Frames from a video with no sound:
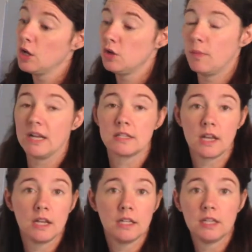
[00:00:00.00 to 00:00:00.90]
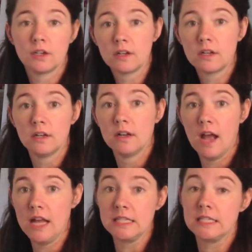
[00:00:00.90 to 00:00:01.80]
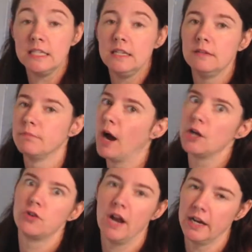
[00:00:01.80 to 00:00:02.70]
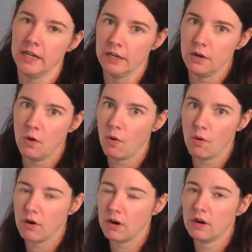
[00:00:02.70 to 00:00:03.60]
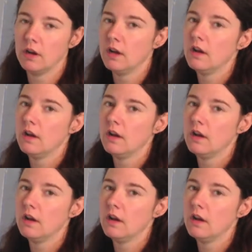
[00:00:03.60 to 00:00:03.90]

You might suddenly look and see a dragon or